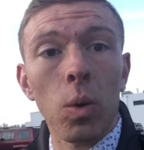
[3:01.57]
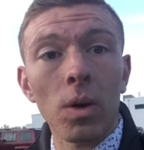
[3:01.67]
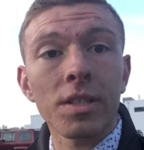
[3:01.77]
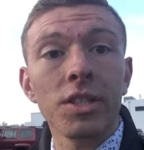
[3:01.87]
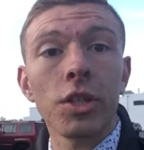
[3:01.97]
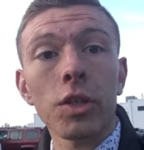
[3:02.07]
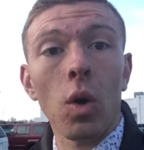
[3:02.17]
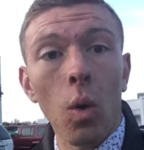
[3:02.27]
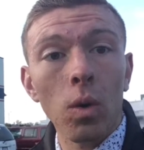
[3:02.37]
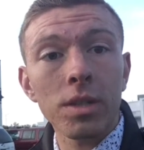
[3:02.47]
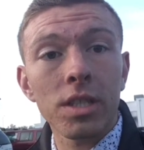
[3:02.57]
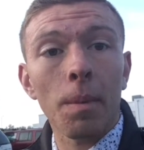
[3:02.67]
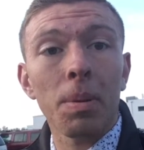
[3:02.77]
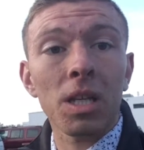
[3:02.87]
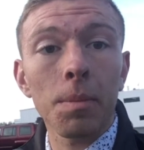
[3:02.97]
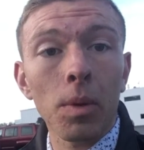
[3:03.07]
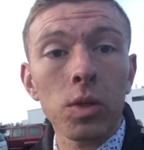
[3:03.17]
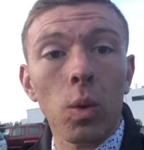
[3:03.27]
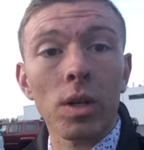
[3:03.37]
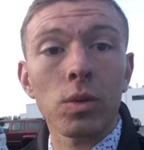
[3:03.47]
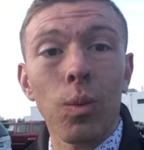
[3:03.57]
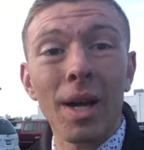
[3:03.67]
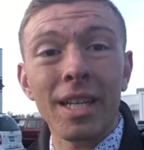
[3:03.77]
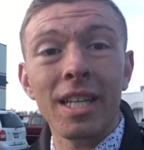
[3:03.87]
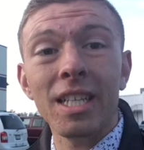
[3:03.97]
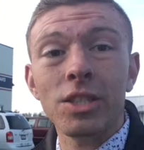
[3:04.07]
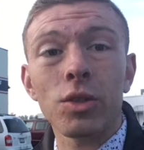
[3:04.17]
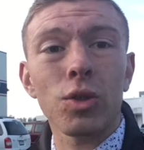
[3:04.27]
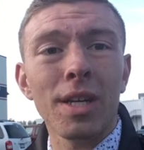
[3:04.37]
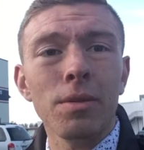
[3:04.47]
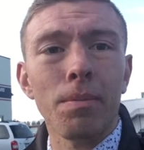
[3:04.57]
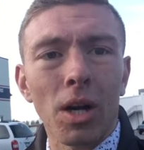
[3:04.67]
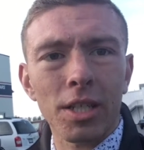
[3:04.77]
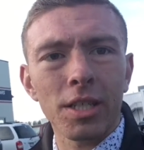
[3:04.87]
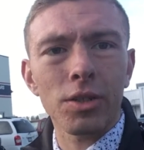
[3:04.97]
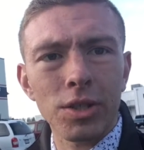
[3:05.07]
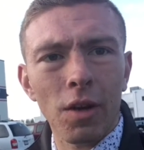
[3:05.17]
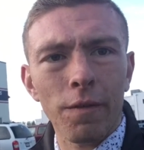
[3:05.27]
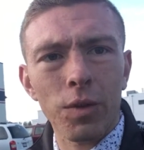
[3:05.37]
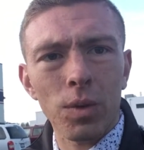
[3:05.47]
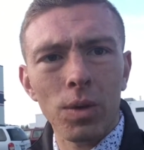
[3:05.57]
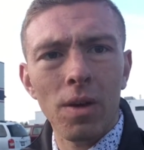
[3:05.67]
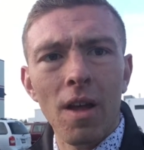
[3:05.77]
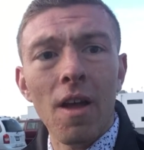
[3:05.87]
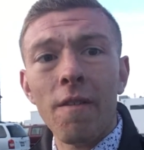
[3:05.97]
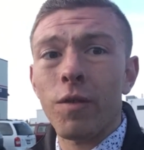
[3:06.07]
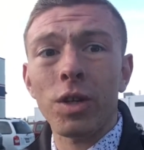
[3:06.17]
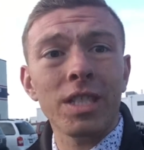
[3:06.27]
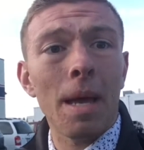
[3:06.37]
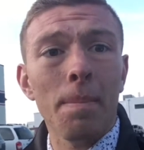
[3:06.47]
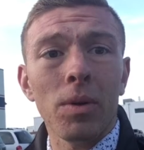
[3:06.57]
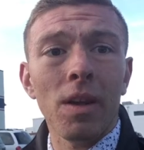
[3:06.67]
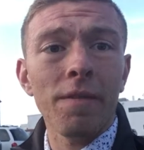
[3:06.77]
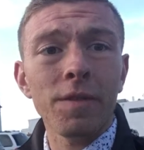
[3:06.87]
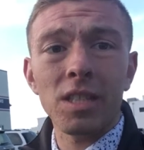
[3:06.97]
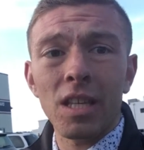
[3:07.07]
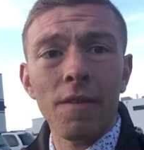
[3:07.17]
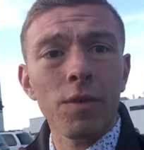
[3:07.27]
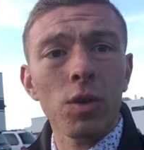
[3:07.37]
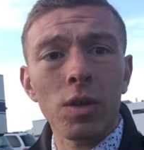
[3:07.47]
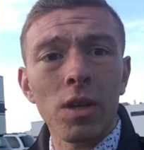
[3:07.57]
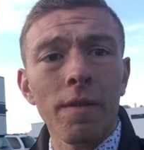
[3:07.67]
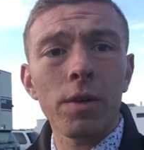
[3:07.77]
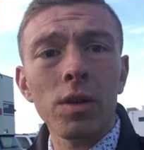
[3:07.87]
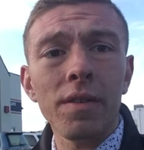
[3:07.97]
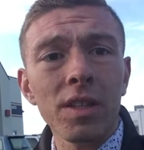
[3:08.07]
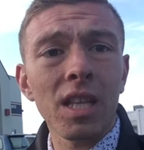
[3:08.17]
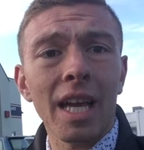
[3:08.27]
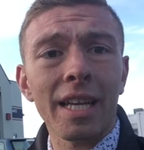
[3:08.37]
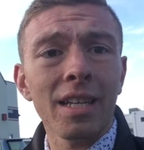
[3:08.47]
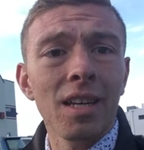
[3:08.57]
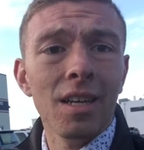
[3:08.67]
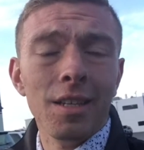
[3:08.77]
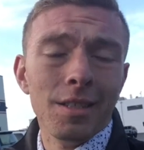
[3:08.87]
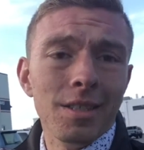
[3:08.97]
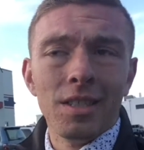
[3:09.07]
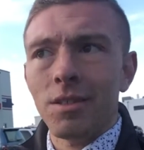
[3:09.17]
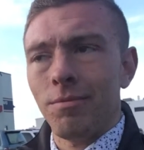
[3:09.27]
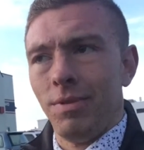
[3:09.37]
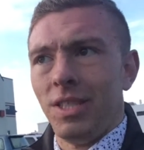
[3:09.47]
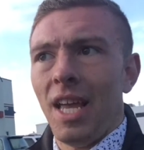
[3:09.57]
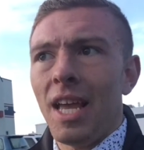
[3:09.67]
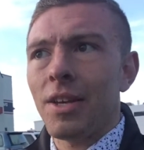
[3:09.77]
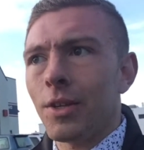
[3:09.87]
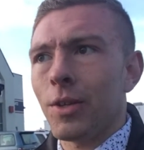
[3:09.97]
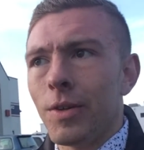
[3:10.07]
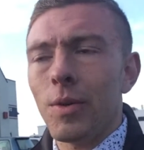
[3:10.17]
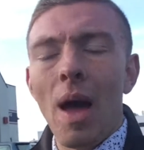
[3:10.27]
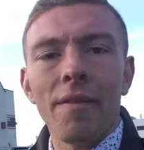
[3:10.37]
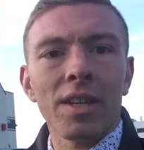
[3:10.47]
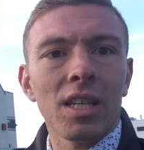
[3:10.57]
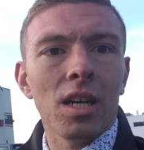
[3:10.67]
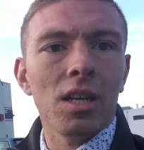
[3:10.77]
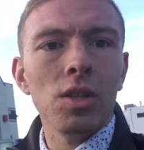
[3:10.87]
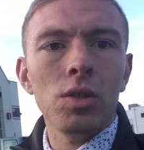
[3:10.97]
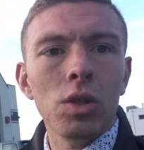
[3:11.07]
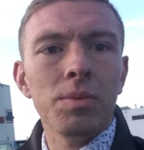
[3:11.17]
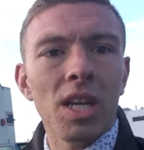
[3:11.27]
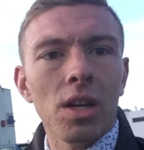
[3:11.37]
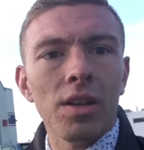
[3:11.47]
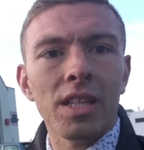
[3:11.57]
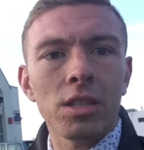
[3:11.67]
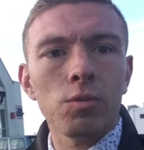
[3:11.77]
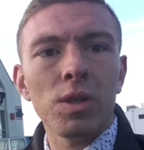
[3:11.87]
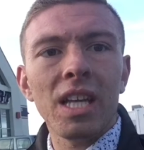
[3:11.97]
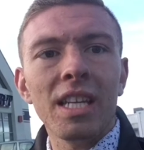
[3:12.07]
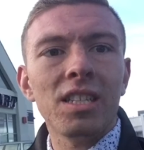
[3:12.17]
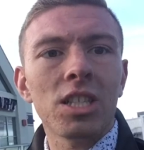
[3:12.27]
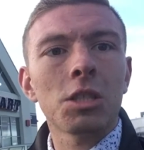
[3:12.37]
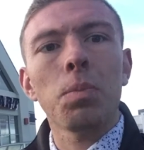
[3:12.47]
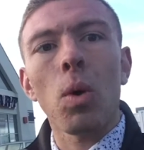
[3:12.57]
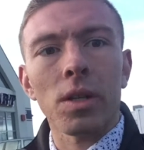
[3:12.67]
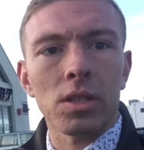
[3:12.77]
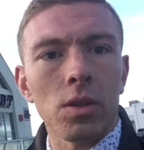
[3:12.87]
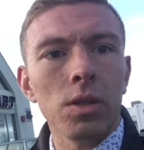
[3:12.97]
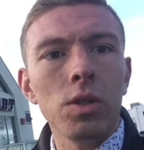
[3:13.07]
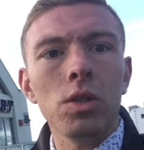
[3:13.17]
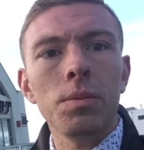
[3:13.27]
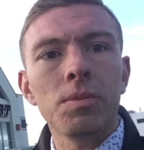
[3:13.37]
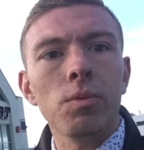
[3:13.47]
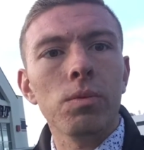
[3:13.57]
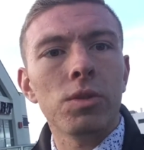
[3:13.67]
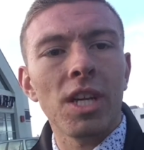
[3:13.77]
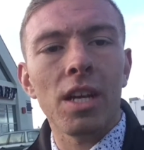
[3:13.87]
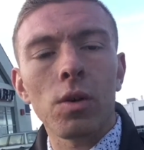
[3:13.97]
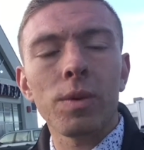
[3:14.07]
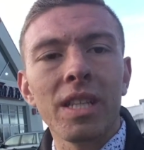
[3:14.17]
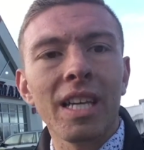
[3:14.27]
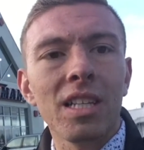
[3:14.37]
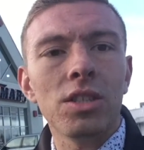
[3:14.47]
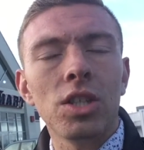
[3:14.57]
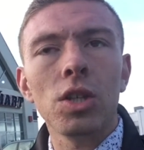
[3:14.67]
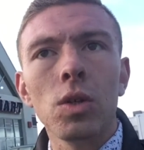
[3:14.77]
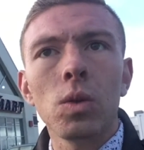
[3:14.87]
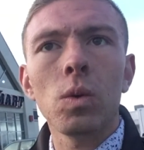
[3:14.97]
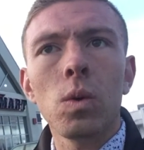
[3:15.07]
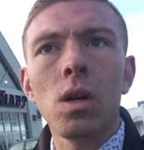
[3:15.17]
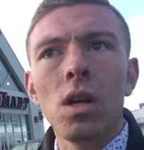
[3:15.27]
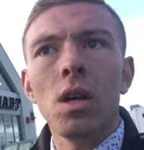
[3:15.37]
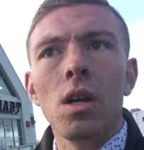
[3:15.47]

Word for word: towards your goals applicable towards what it is you're trying to market yourself through for example if if you're if you're even like say you're you have like a YouTube channel that's related to sports or a YouTube channel related to